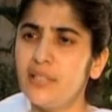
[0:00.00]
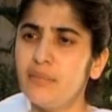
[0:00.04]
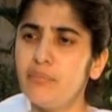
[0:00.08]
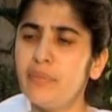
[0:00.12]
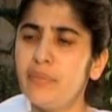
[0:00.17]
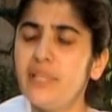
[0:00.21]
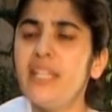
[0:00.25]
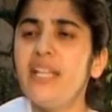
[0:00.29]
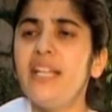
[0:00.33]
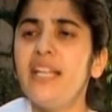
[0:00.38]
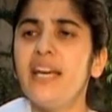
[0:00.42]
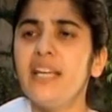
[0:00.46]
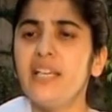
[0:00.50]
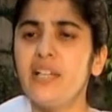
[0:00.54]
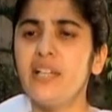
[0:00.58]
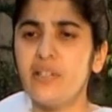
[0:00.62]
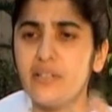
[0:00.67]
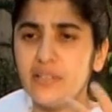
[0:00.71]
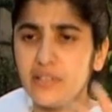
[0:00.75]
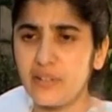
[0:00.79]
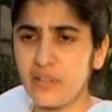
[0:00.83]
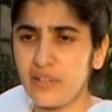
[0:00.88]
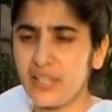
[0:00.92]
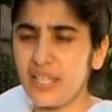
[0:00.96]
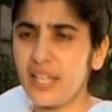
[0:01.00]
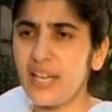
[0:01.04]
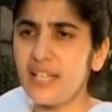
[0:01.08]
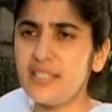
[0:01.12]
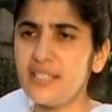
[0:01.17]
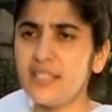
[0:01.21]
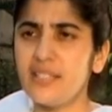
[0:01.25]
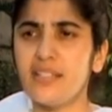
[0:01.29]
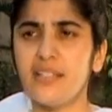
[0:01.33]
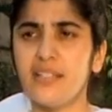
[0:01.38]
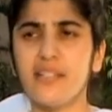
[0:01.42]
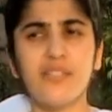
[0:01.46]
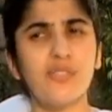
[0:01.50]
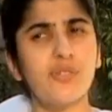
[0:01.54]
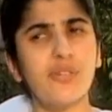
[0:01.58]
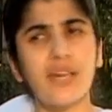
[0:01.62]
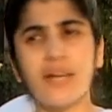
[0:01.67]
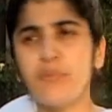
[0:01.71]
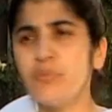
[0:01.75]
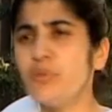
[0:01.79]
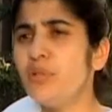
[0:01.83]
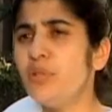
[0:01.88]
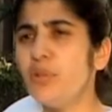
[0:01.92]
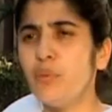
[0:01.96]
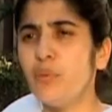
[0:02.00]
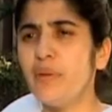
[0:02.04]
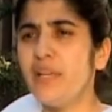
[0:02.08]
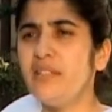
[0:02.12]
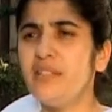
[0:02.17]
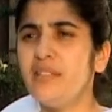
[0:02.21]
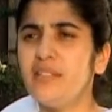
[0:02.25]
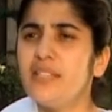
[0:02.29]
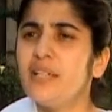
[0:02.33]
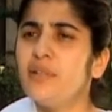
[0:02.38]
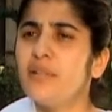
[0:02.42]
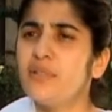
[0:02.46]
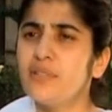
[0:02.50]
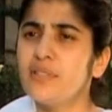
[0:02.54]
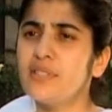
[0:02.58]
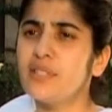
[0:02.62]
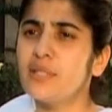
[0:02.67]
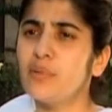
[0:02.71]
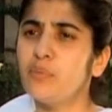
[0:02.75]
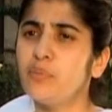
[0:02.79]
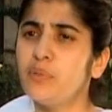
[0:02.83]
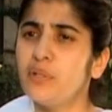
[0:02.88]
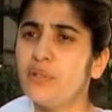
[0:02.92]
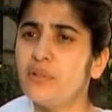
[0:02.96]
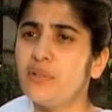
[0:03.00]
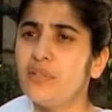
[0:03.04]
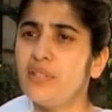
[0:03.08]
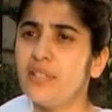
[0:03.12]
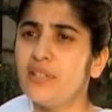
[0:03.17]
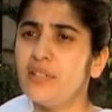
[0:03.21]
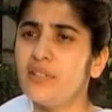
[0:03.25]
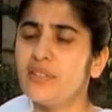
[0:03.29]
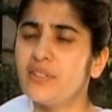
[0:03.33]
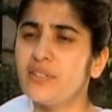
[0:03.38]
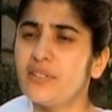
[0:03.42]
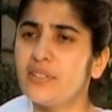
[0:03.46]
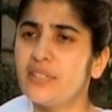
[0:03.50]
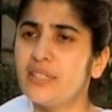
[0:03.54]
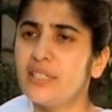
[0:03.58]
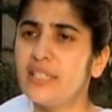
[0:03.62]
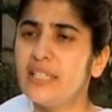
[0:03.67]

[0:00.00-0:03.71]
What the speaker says: but then I created it, so I'm going to vent it out on someone or the other.